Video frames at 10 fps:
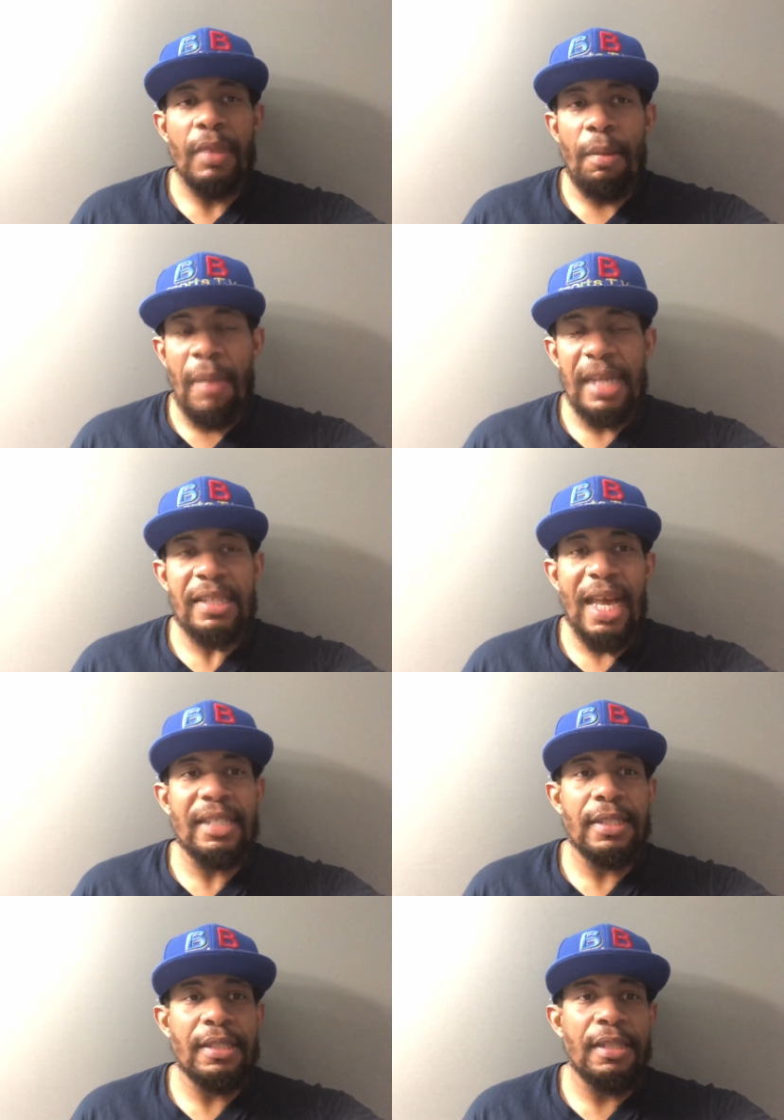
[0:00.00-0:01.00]
Mike
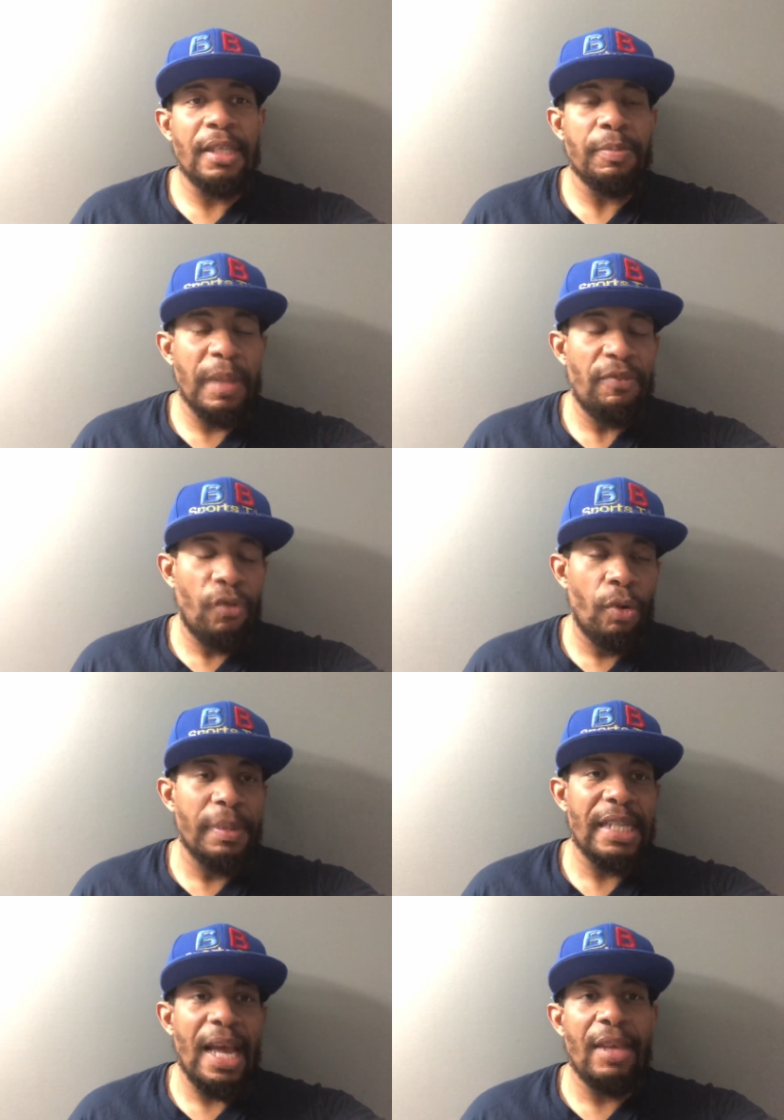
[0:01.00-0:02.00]
Tyson is being
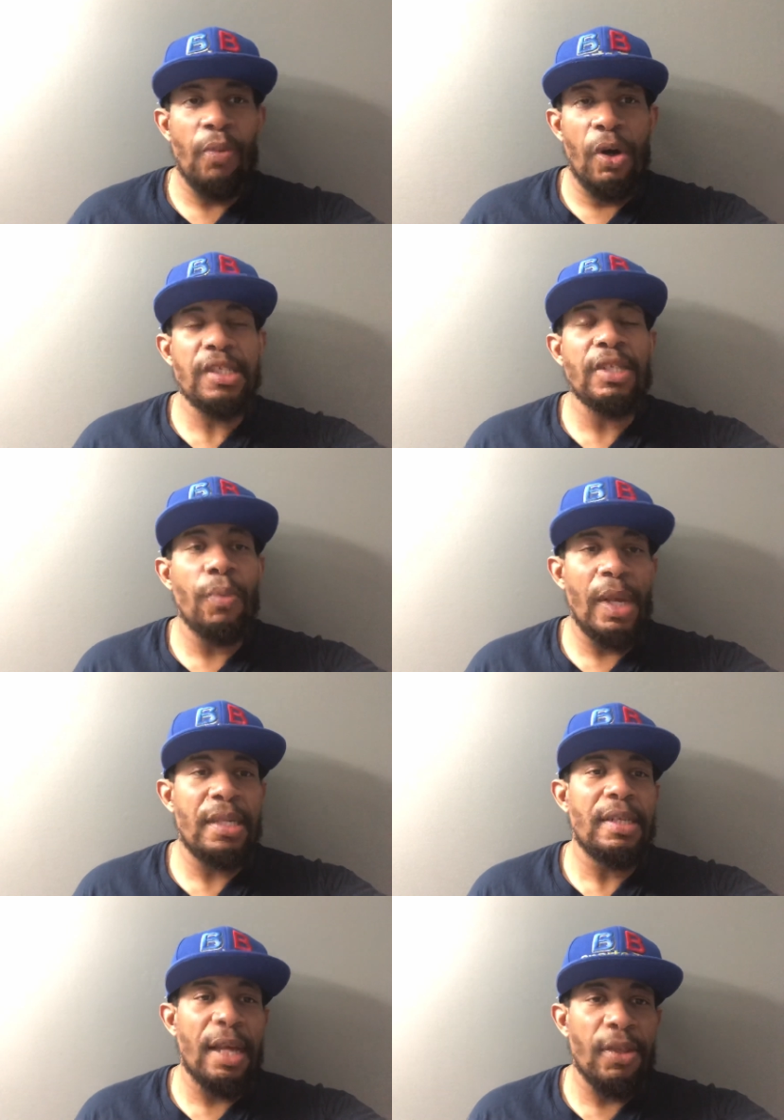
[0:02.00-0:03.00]
rumored that he wants to
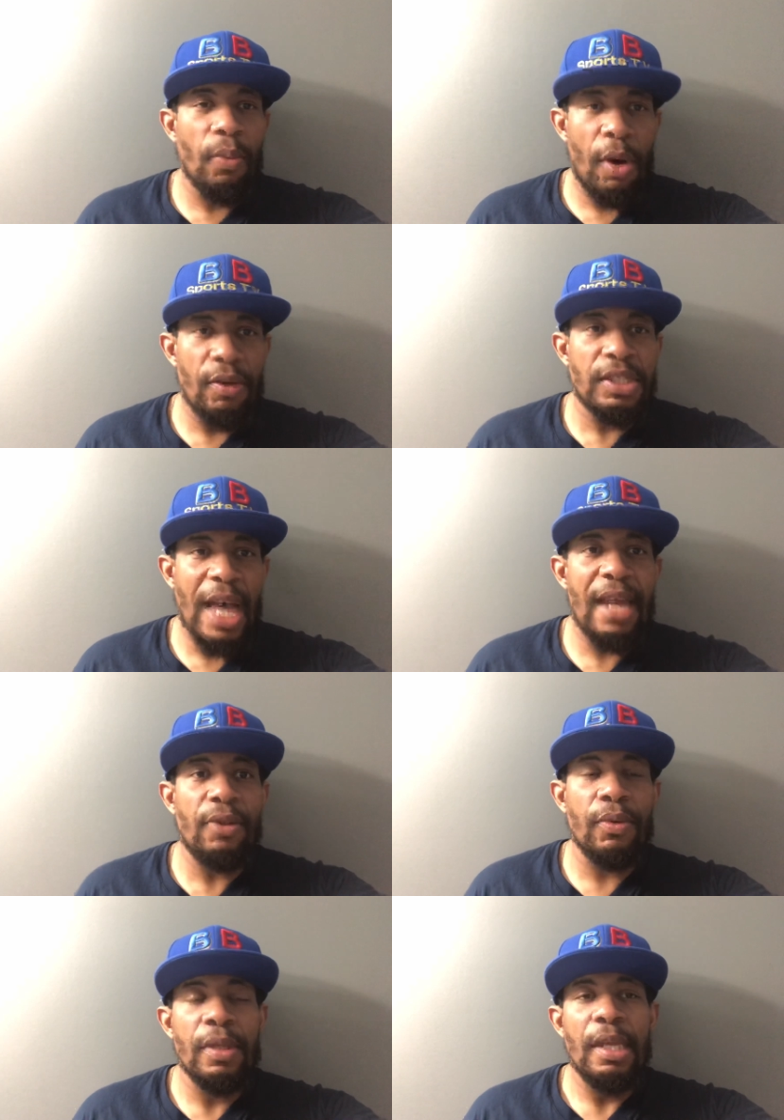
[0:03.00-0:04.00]
win another world
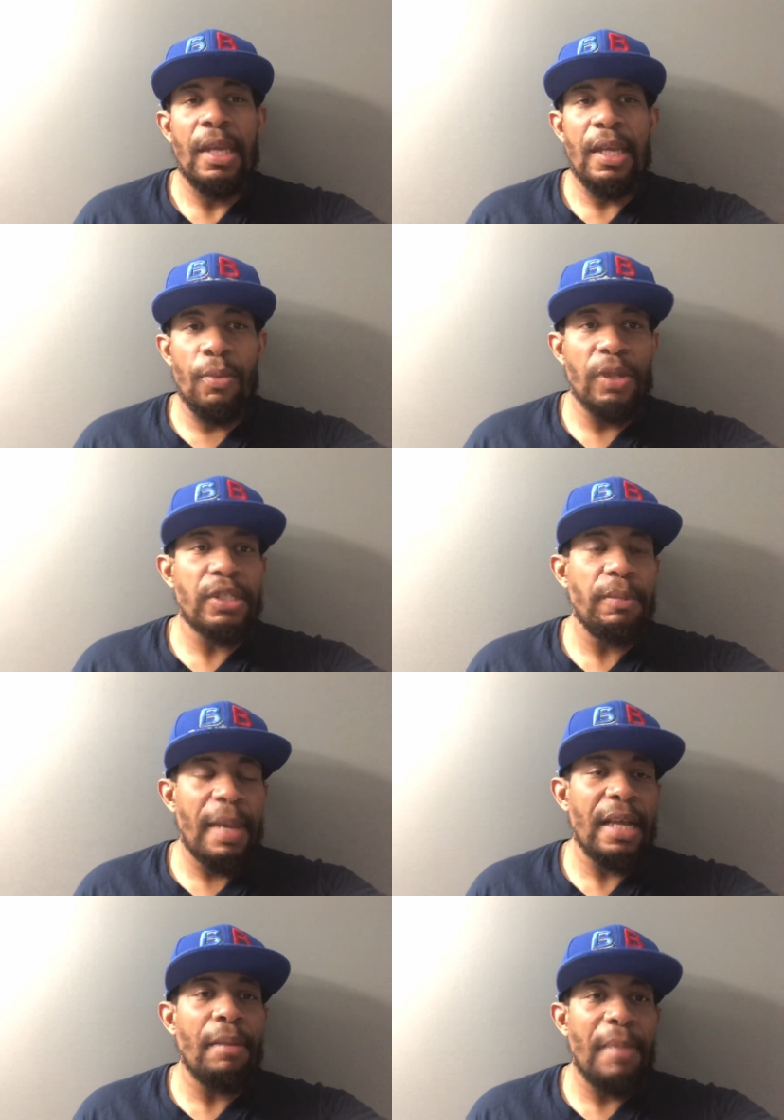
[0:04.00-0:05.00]
title. He wants to
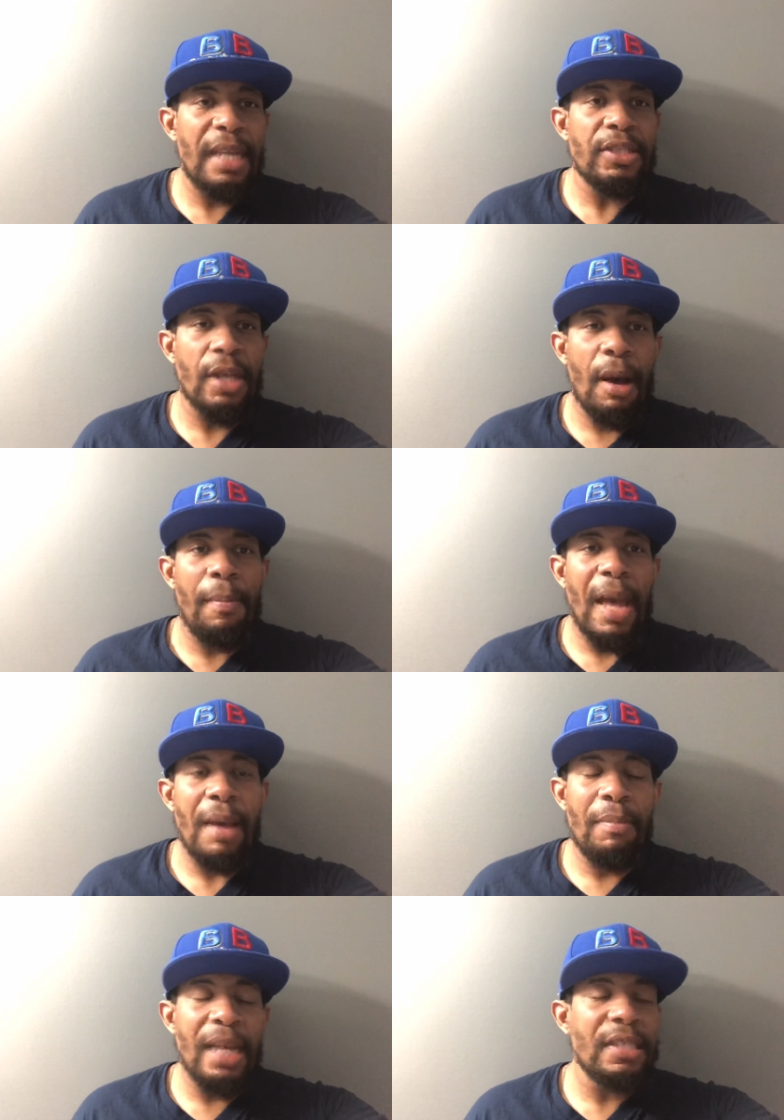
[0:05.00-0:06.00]
make a major
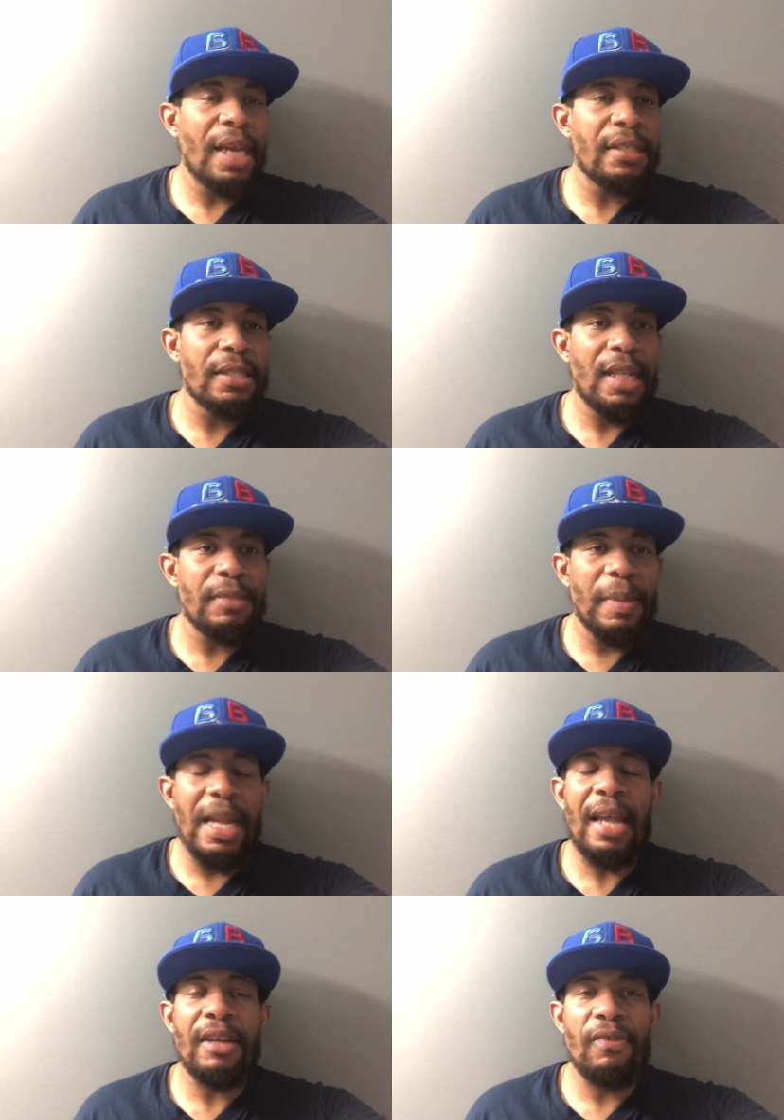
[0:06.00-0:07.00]
comeback. Mike Tyson has been
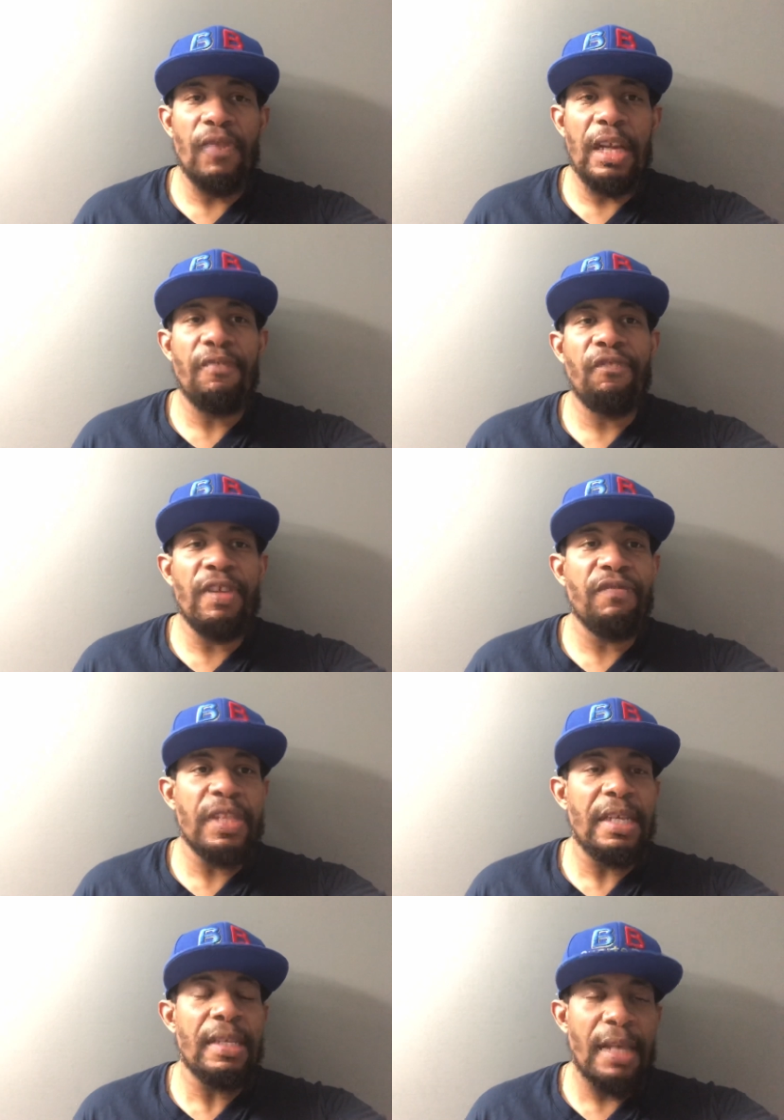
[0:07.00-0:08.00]
out of the ring
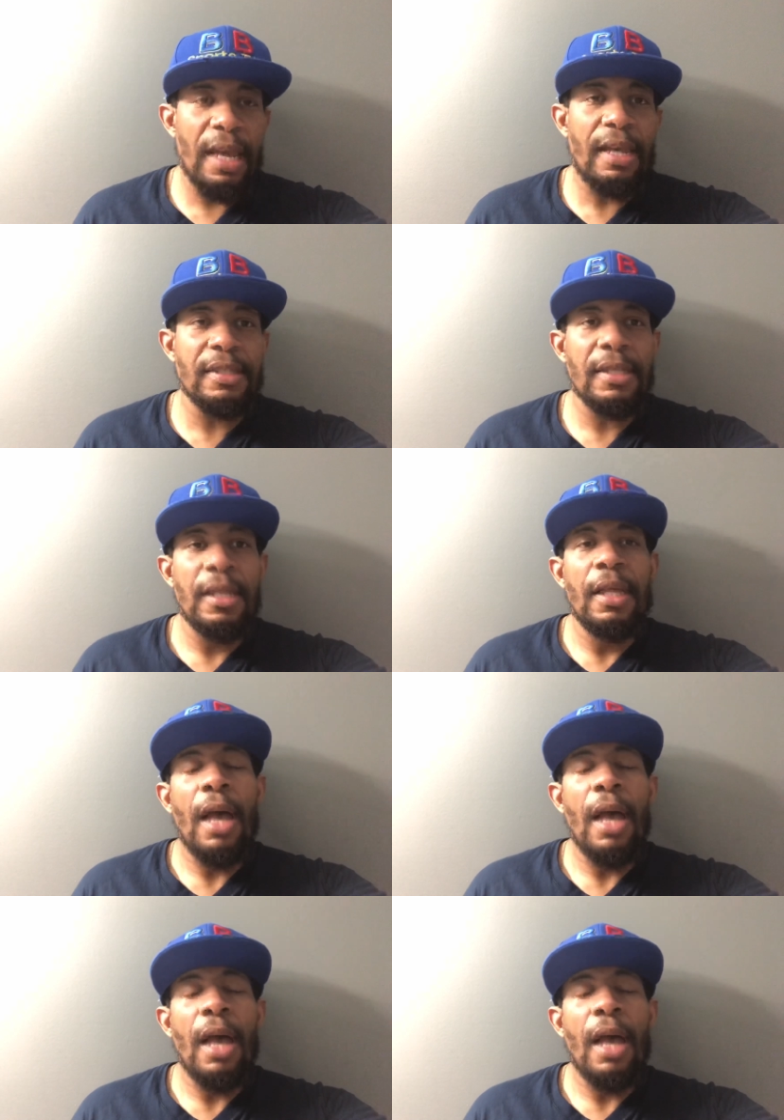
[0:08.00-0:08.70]
15 years.